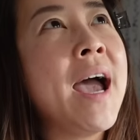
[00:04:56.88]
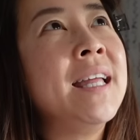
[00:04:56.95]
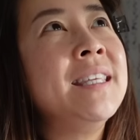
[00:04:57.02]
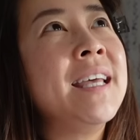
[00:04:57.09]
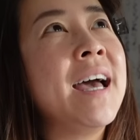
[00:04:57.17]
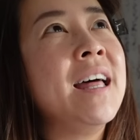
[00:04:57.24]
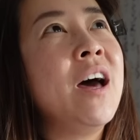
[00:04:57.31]

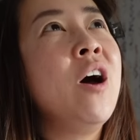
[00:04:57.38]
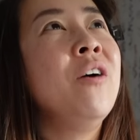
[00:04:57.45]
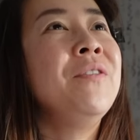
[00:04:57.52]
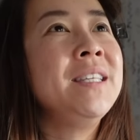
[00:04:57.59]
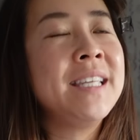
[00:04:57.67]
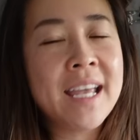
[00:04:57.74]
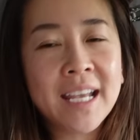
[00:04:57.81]
And
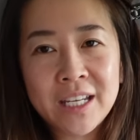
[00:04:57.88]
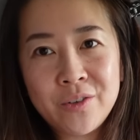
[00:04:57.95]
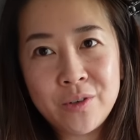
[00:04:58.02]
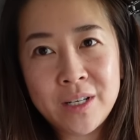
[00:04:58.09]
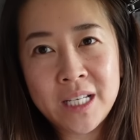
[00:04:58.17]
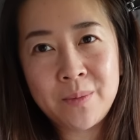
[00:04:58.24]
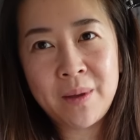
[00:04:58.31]
obviously I can
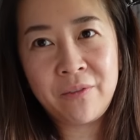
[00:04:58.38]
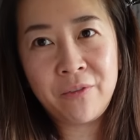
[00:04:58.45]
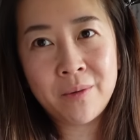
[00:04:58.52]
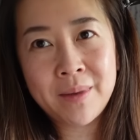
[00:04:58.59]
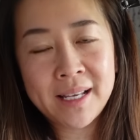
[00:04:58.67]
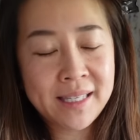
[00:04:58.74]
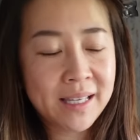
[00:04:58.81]
only speak for
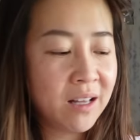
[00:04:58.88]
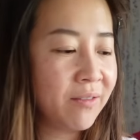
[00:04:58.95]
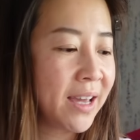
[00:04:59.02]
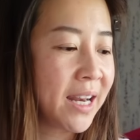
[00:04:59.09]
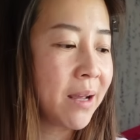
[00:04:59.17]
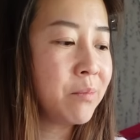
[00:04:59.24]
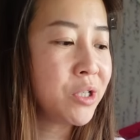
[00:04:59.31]
myself
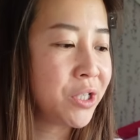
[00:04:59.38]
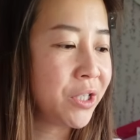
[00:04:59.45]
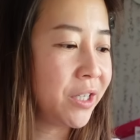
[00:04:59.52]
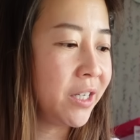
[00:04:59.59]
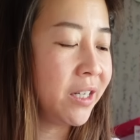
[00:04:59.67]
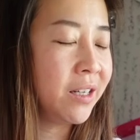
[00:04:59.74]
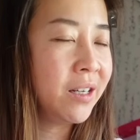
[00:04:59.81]
and I'm
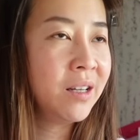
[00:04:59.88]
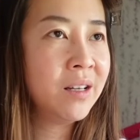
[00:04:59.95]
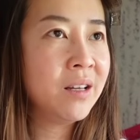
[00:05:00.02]
sure